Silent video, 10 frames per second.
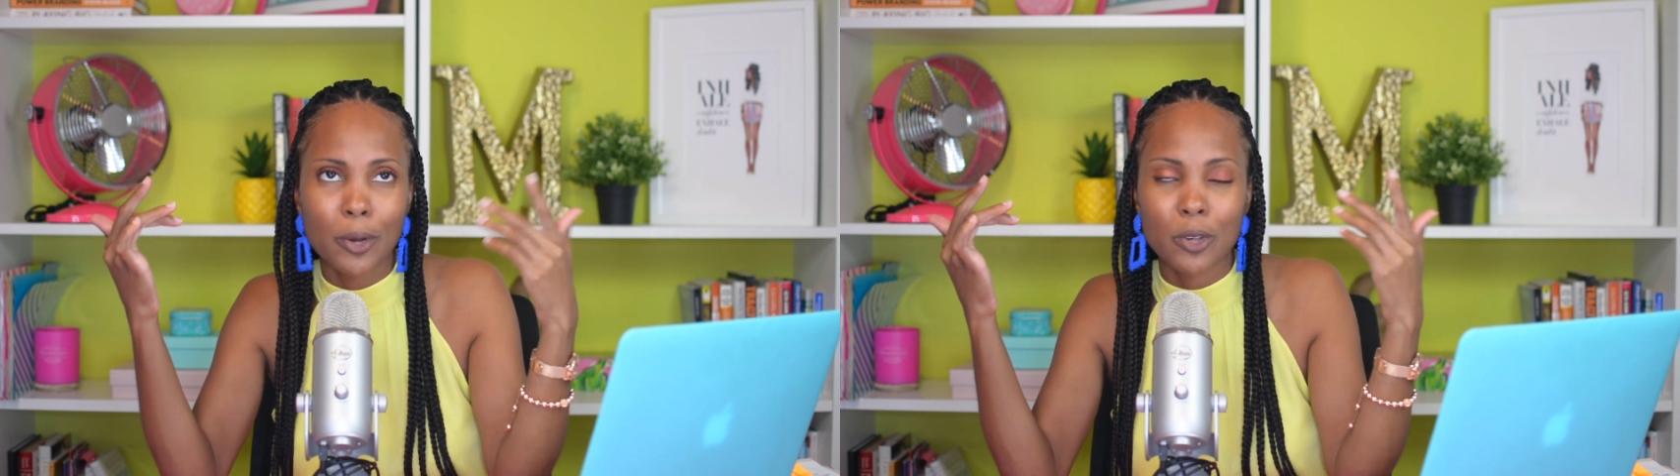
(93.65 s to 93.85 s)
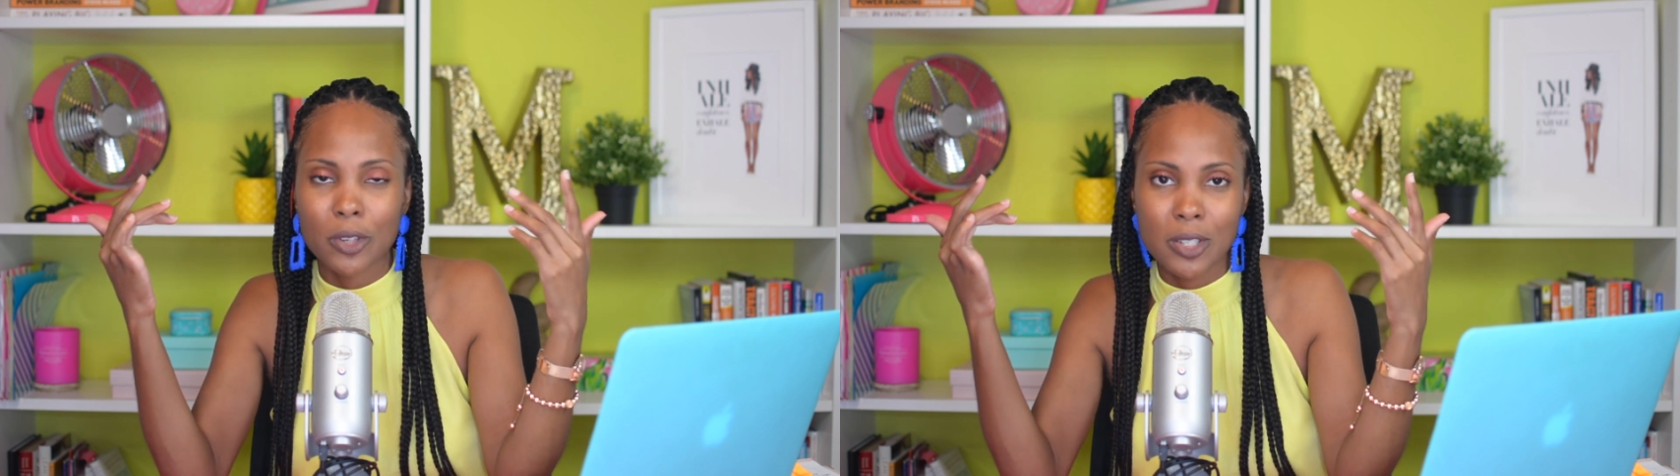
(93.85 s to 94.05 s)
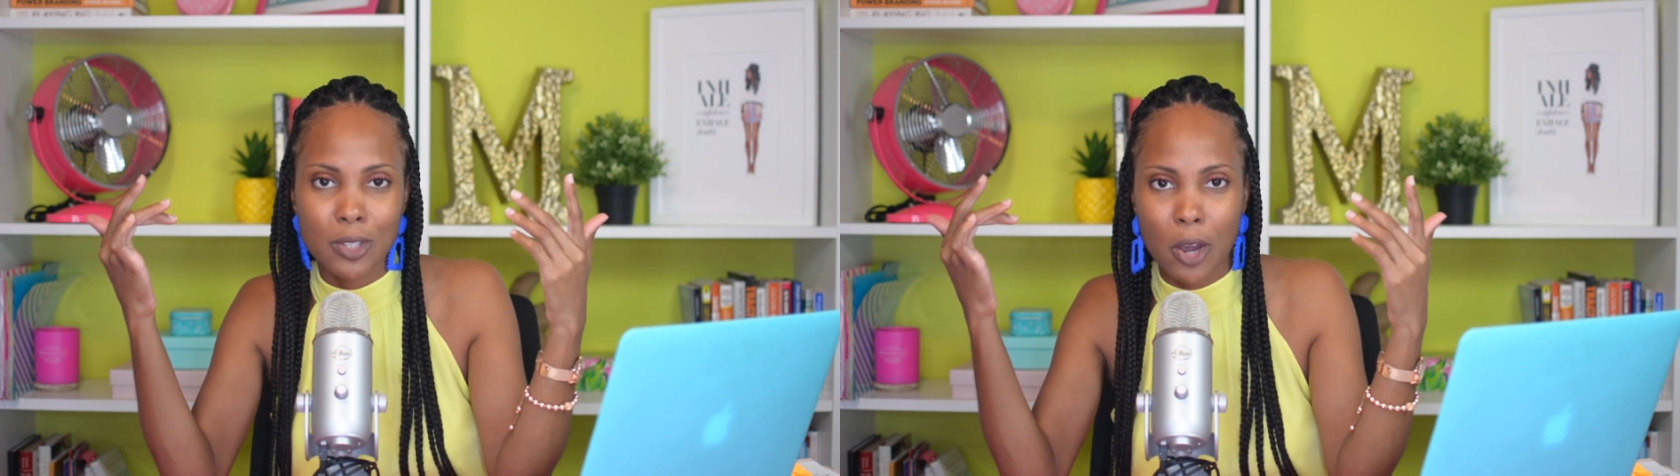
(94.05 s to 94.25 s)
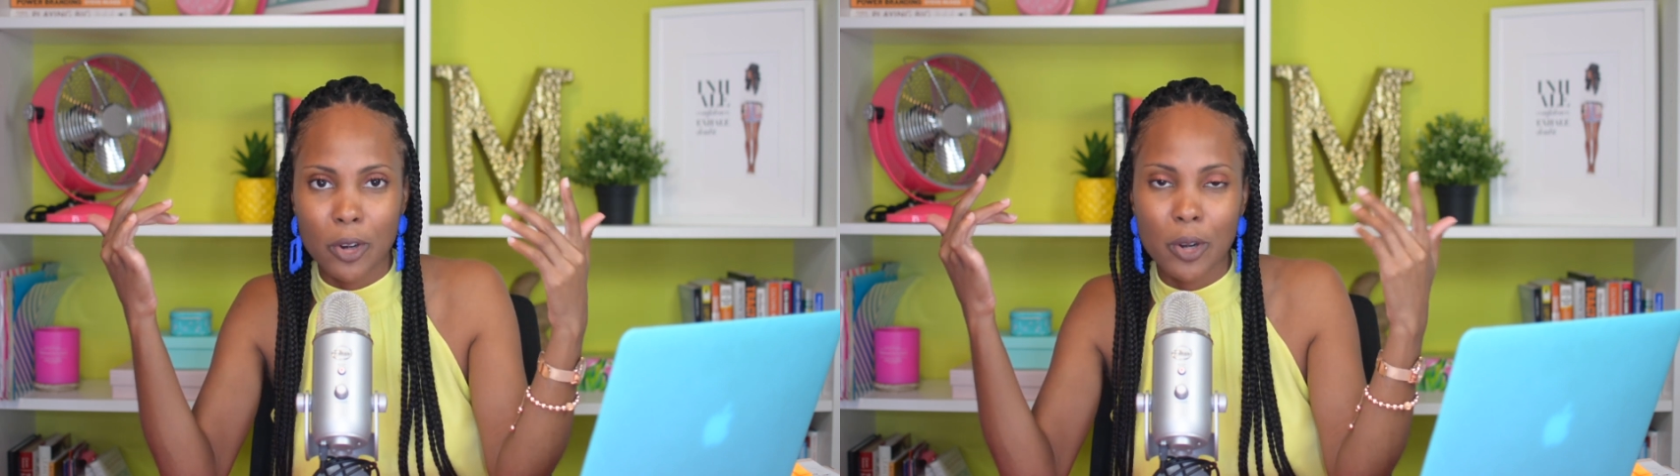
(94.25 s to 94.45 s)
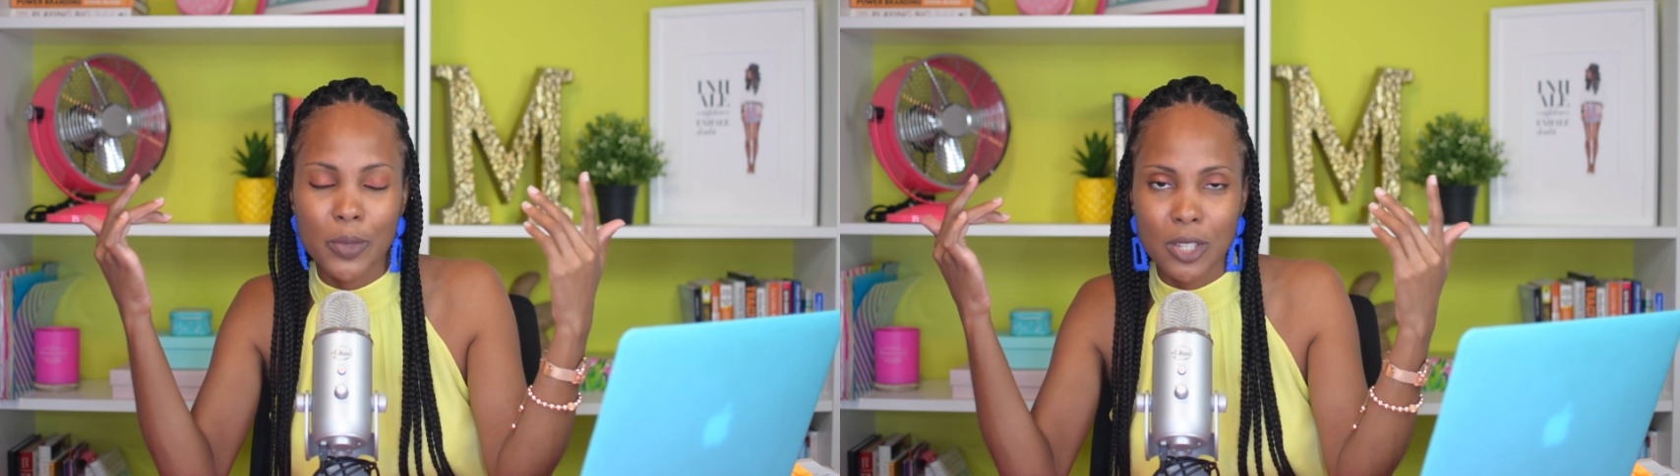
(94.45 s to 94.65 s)
murdered his
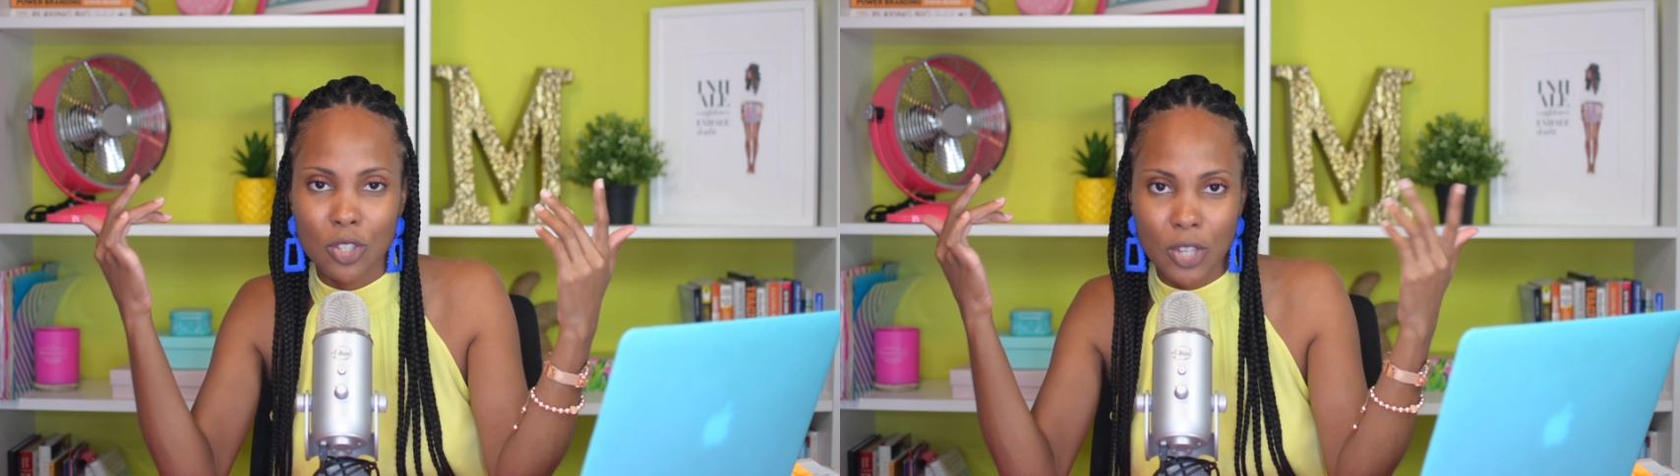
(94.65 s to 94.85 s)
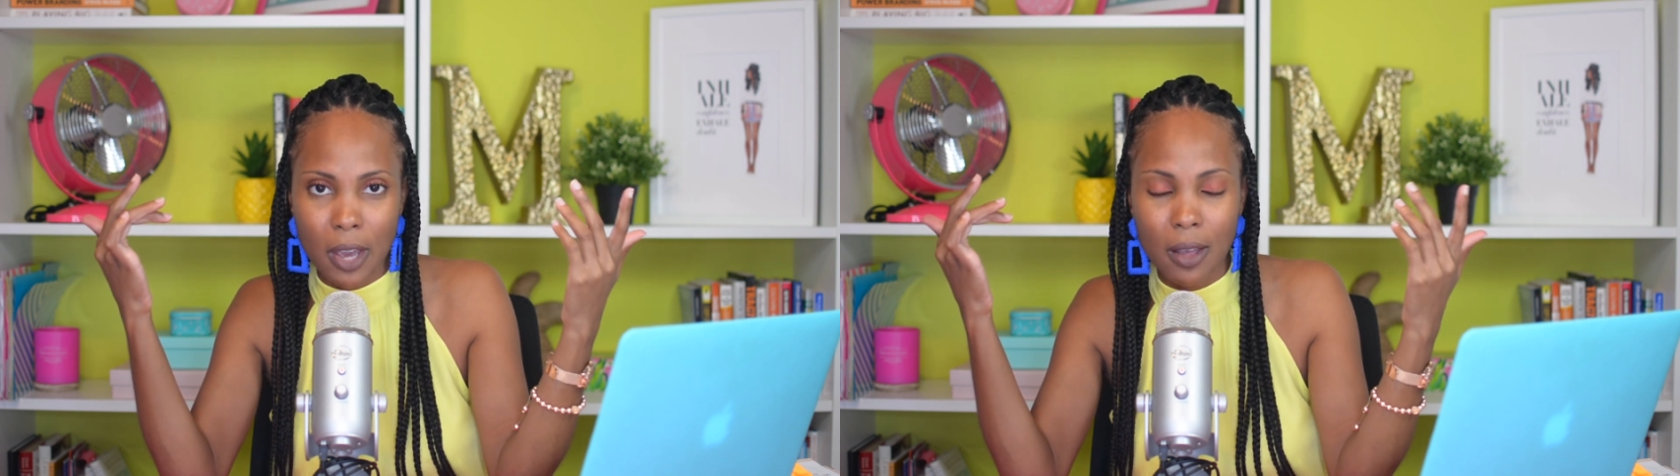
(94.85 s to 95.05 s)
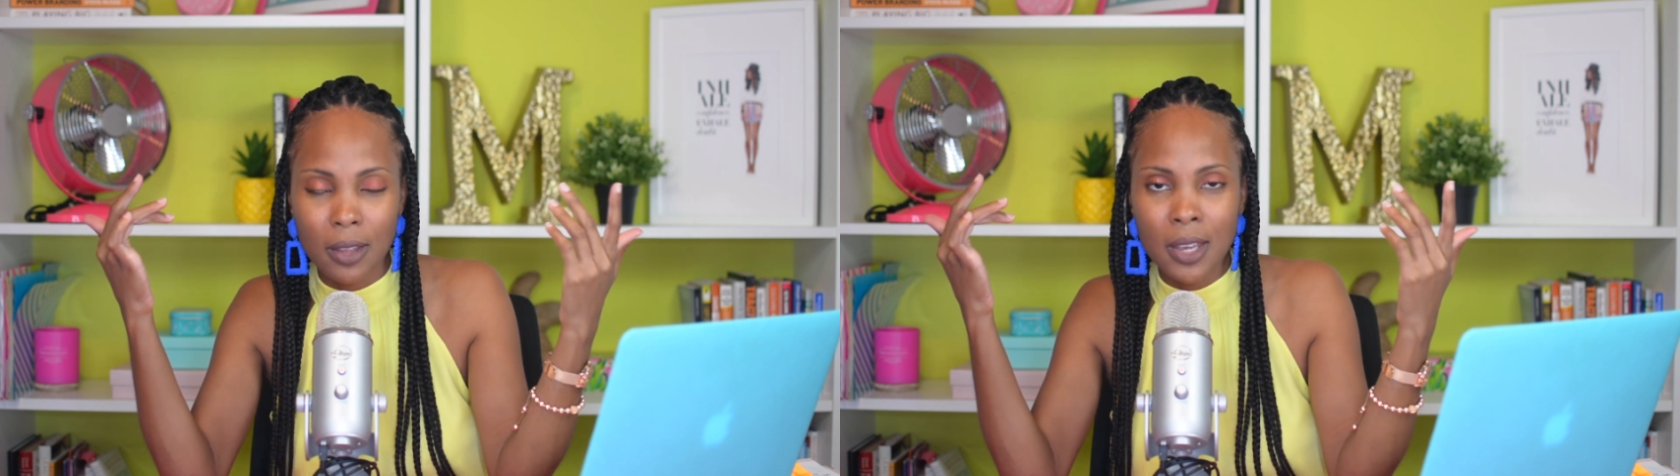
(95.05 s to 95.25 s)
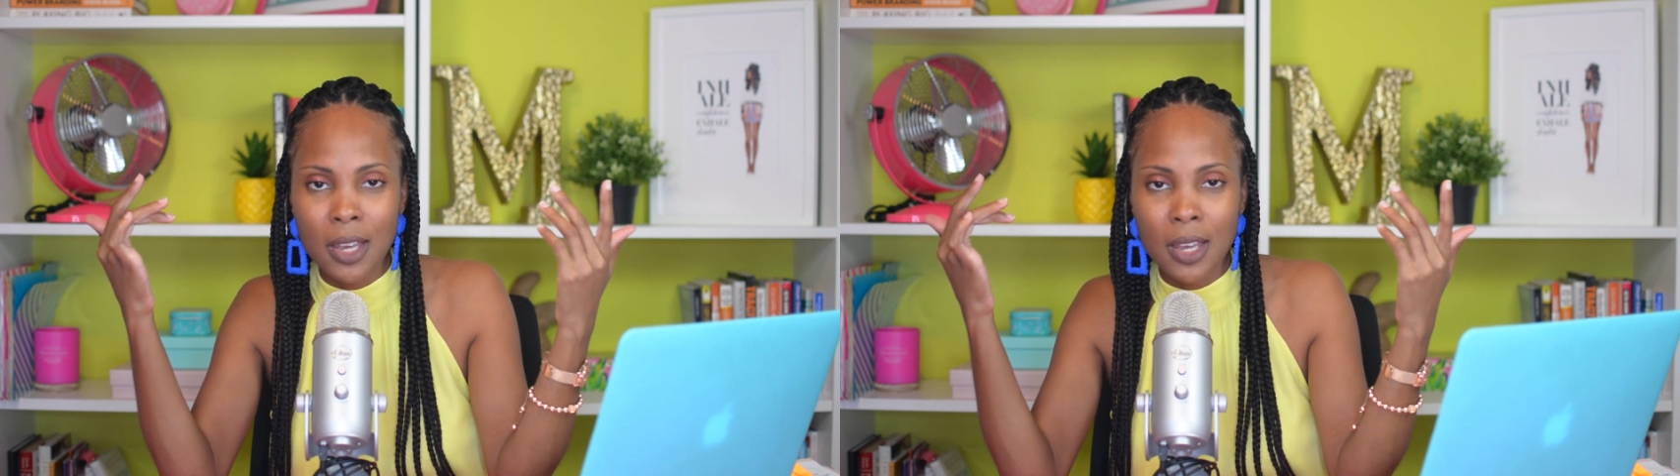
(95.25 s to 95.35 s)
daughter and was in jail.